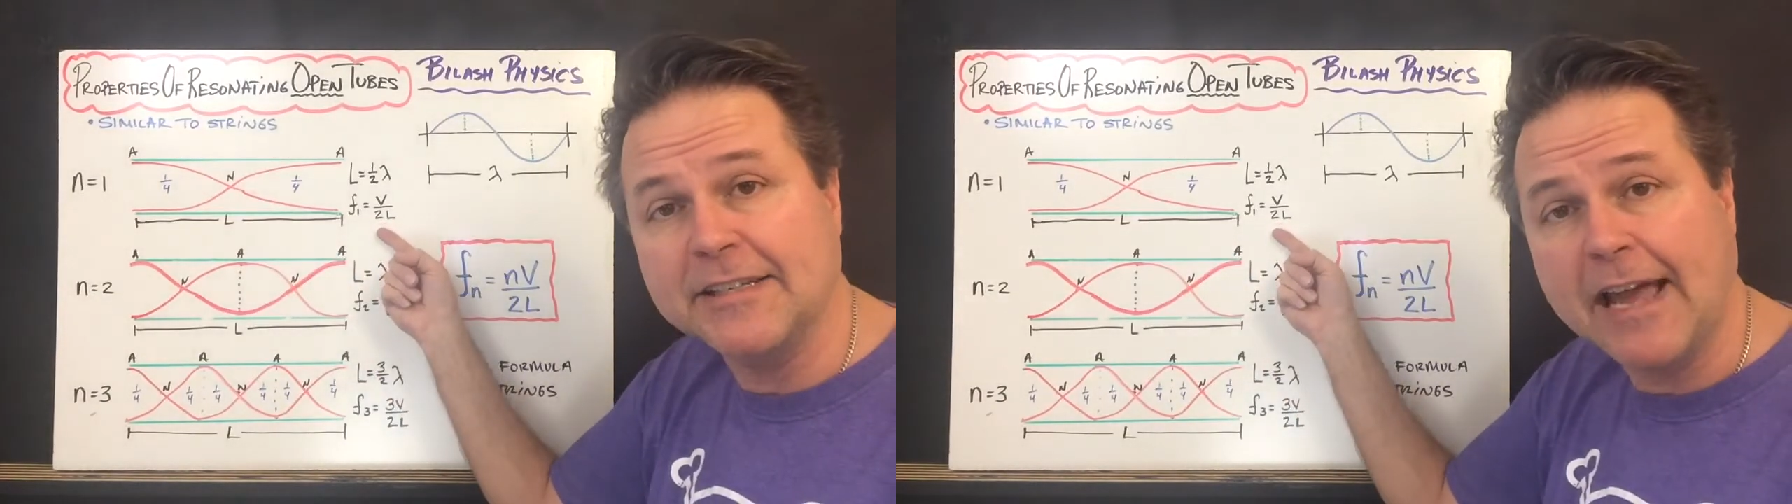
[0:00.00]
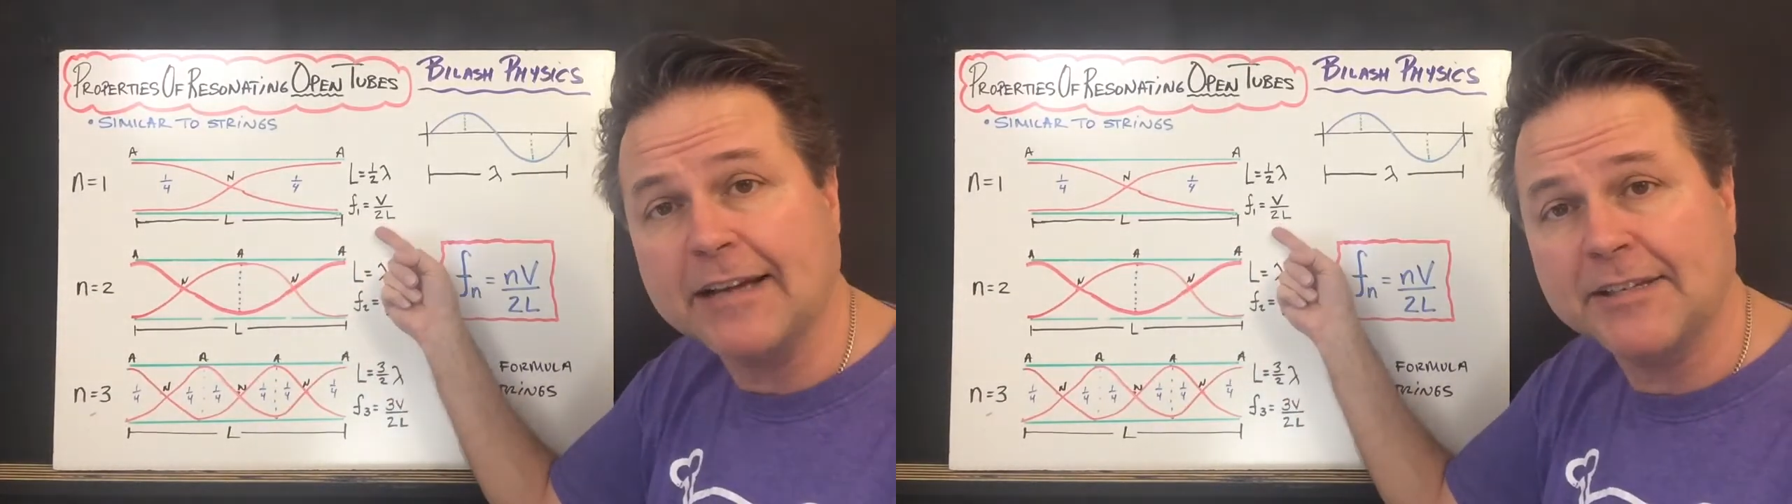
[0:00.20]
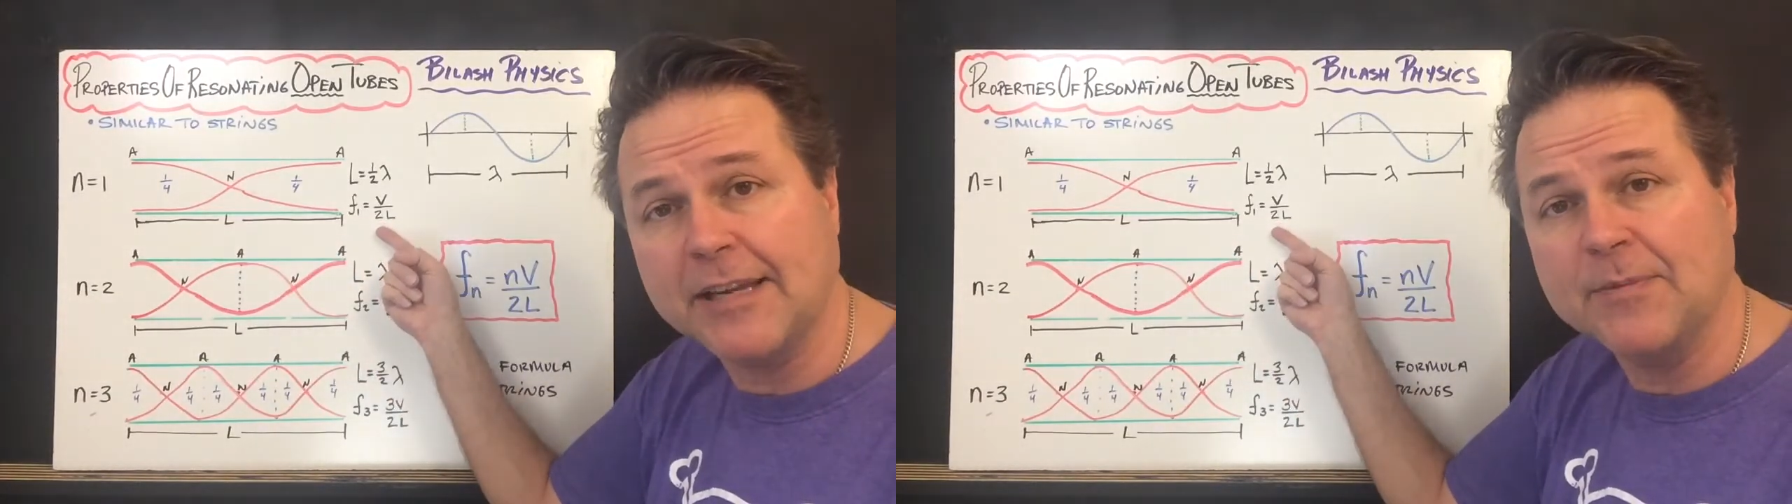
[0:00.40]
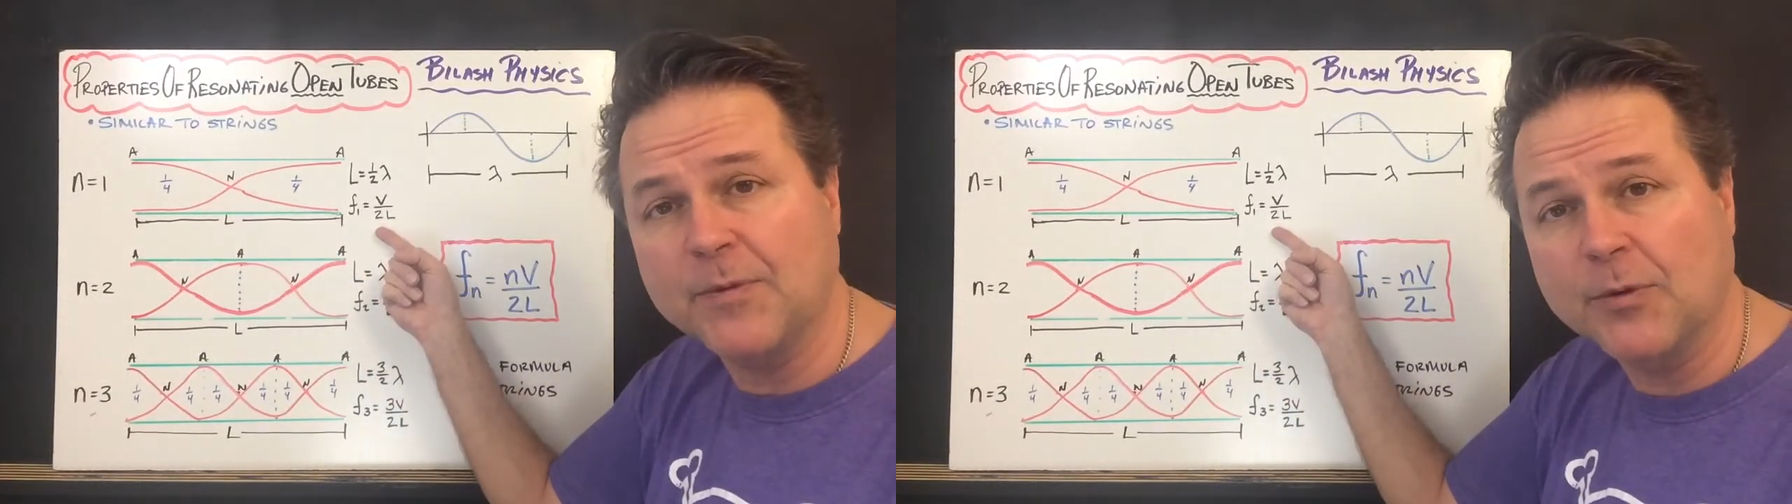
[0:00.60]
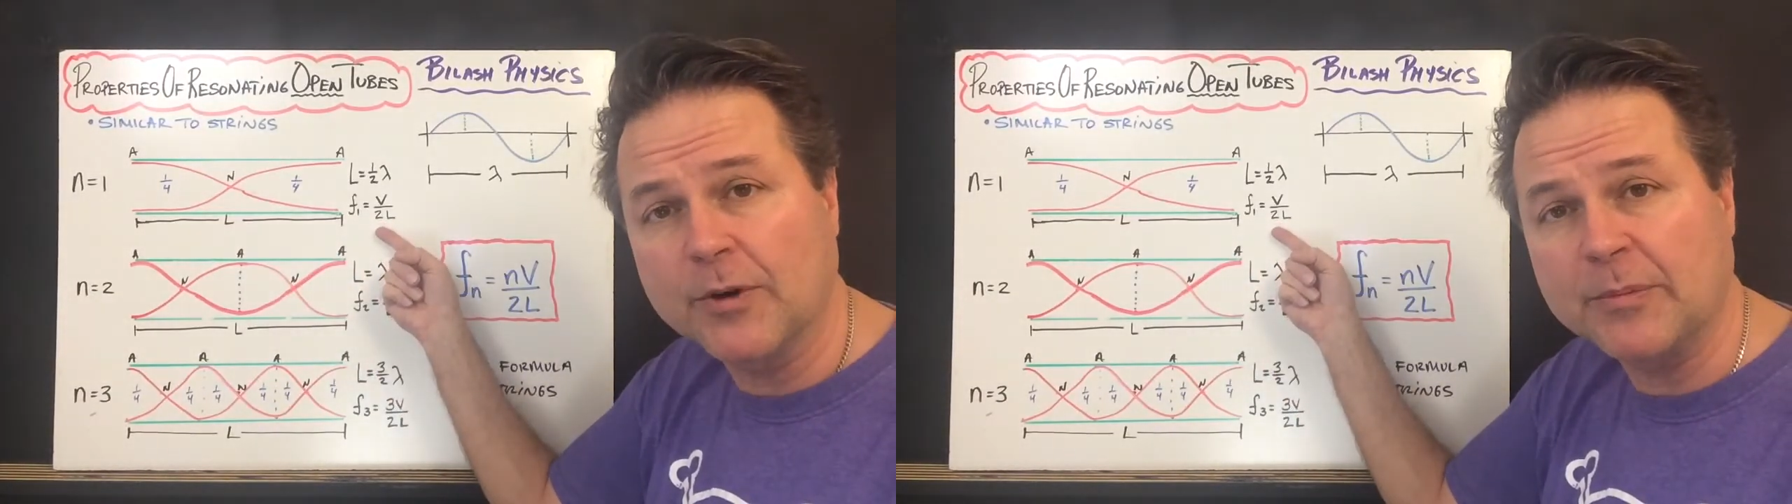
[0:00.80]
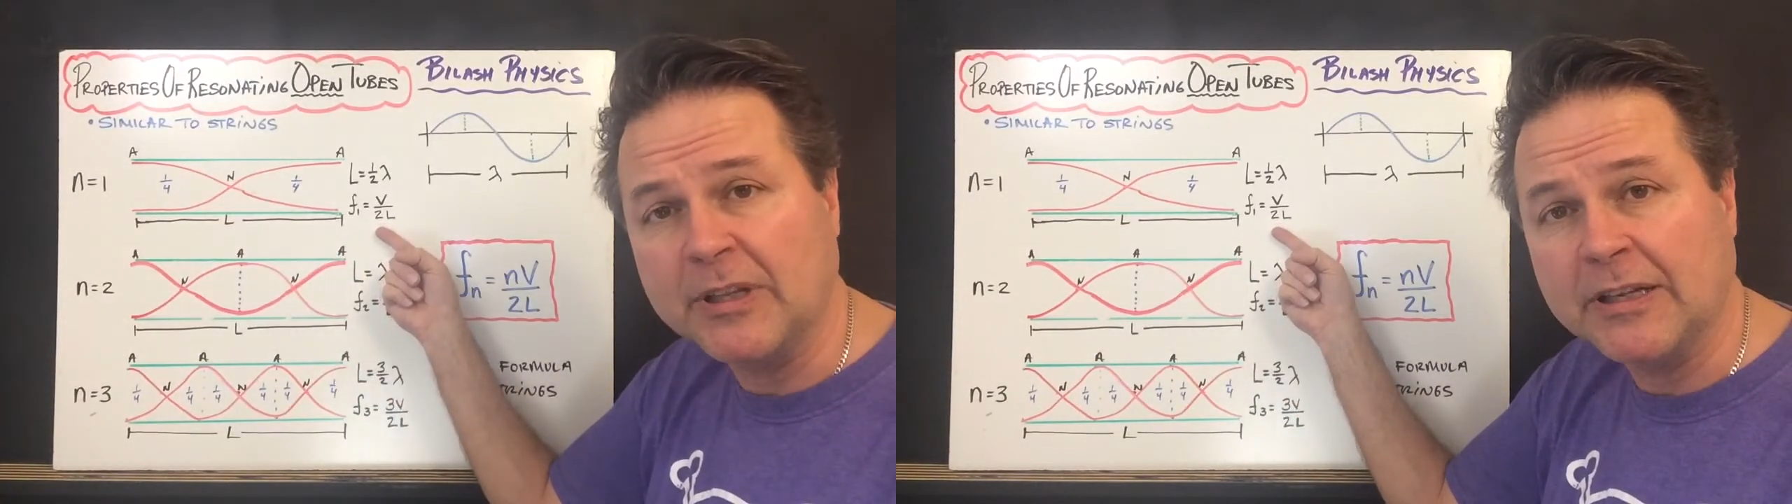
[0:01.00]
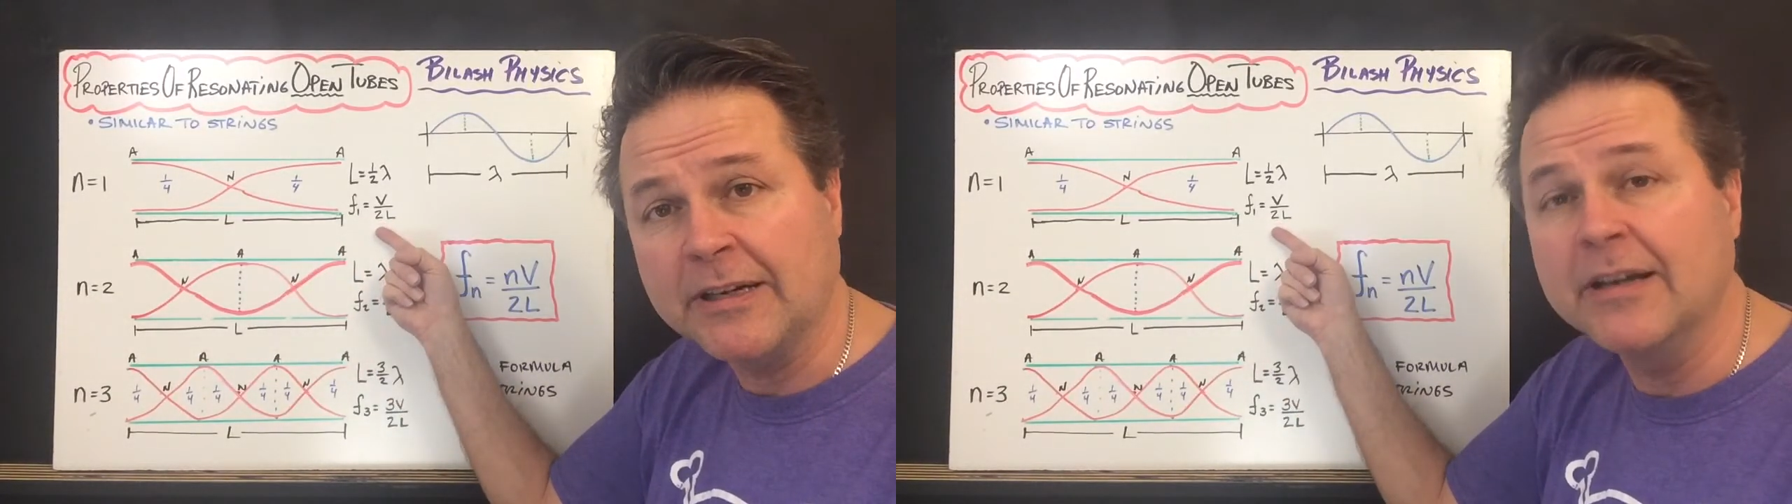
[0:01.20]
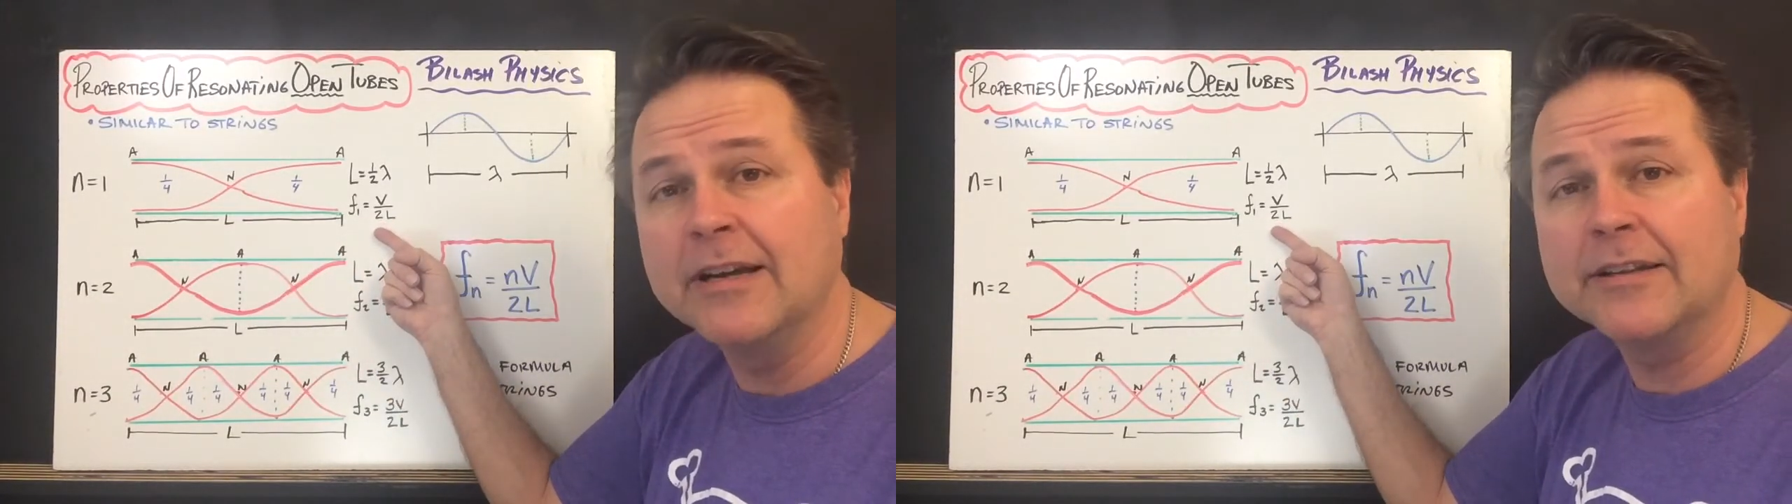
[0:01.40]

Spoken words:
exact same formula